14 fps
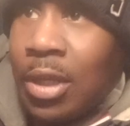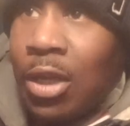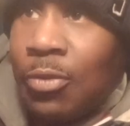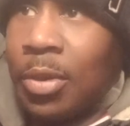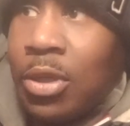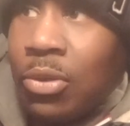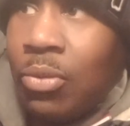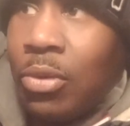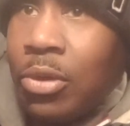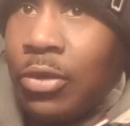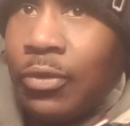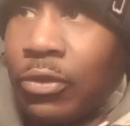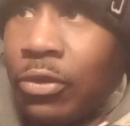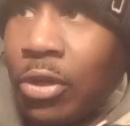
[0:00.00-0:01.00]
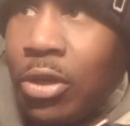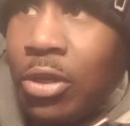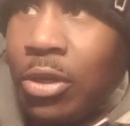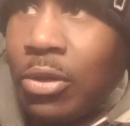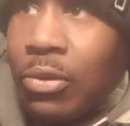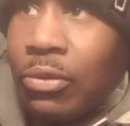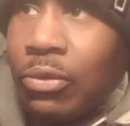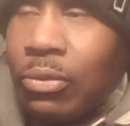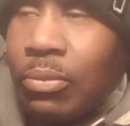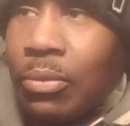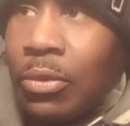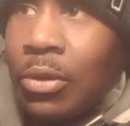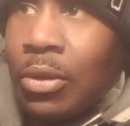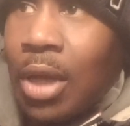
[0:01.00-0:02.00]
that's been doing this for 10 years,
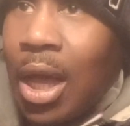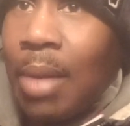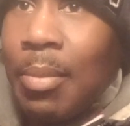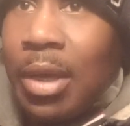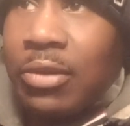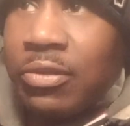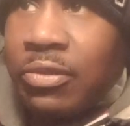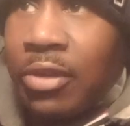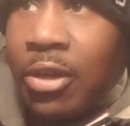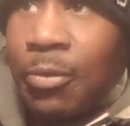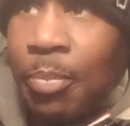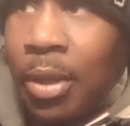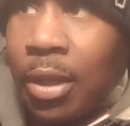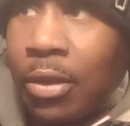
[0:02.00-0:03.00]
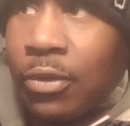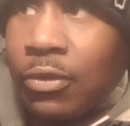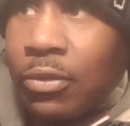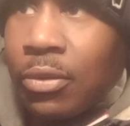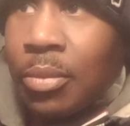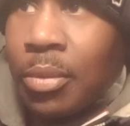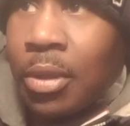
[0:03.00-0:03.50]
I make six picks,